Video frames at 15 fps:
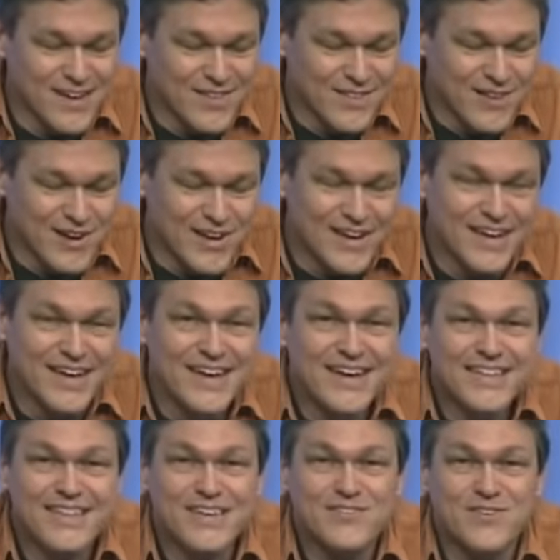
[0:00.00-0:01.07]
look,
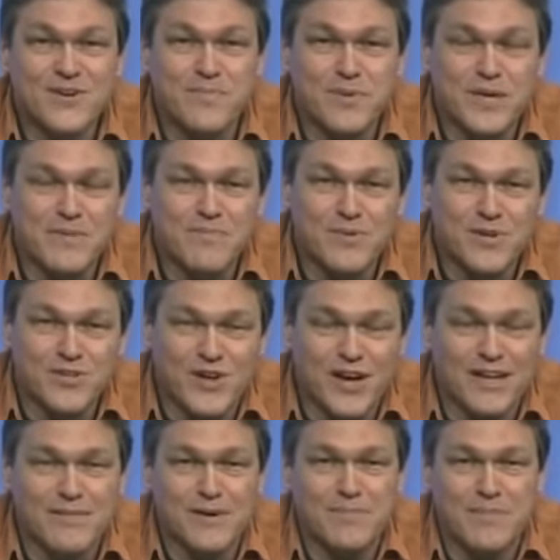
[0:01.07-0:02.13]
these are people, we're
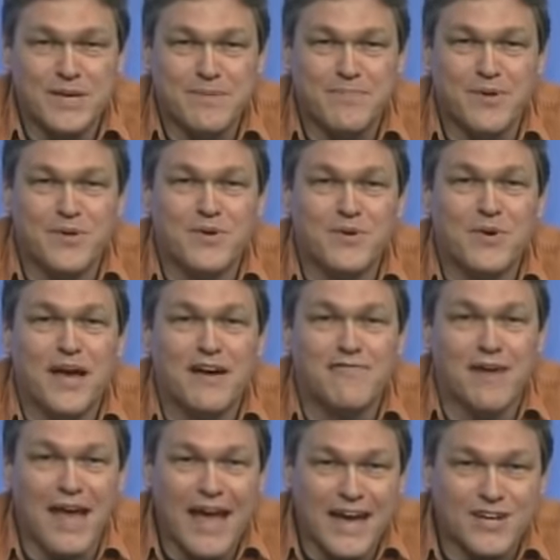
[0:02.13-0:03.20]
talking about people who
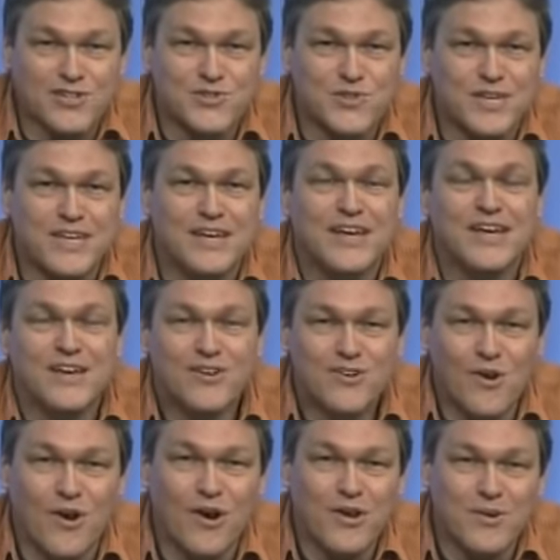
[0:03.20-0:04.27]
have actually
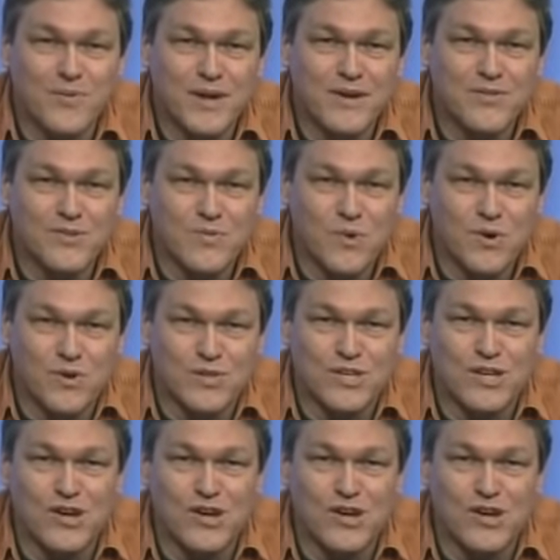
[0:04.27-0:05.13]
gone around the world,